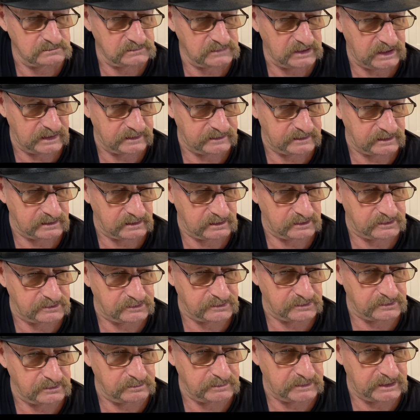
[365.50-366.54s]
can't think of the
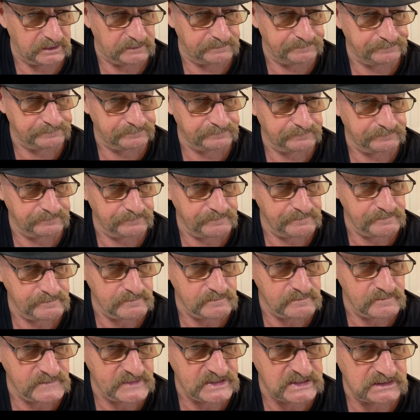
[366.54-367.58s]
term now.
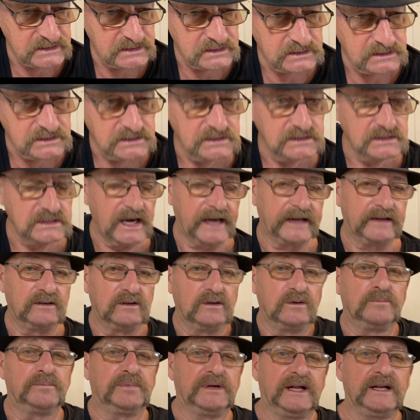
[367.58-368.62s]
I don't
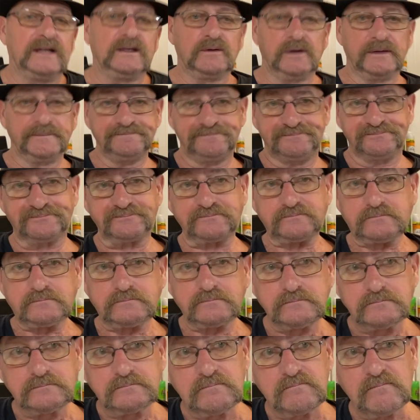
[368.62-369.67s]
know, but anyway.
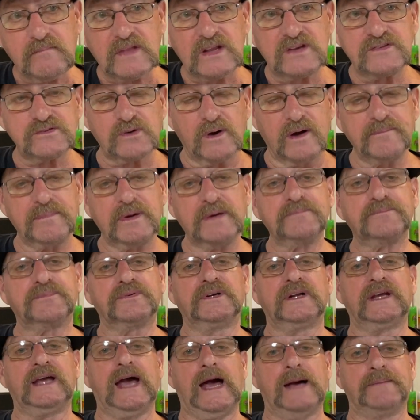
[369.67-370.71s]
So I've been
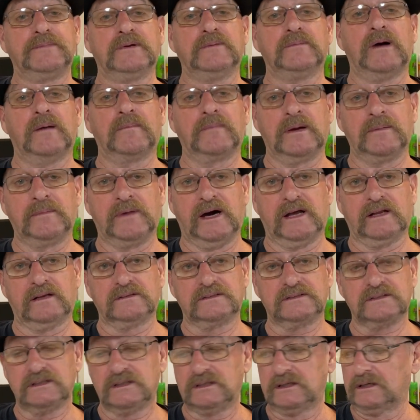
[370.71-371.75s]
pretty happy about my
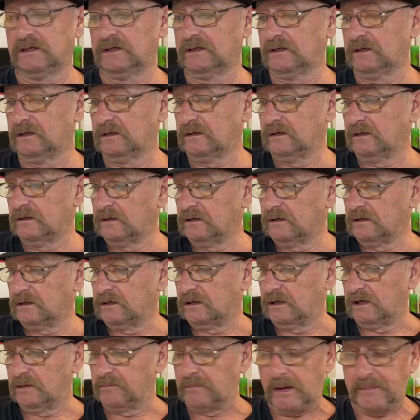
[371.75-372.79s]
models,
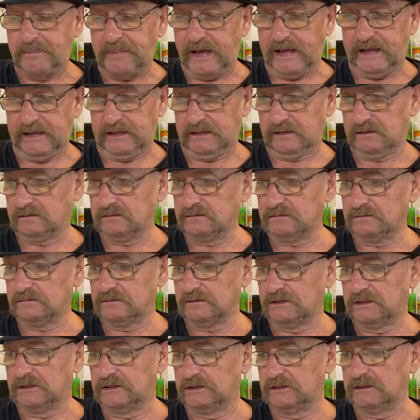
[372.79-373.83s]
my painting.
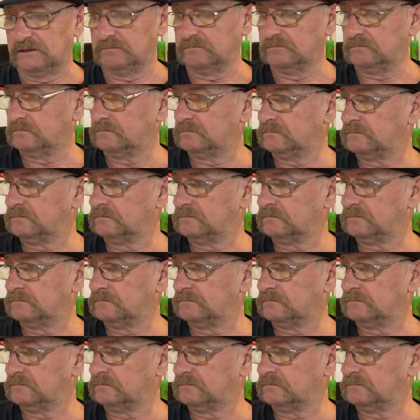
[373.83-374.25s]
Um,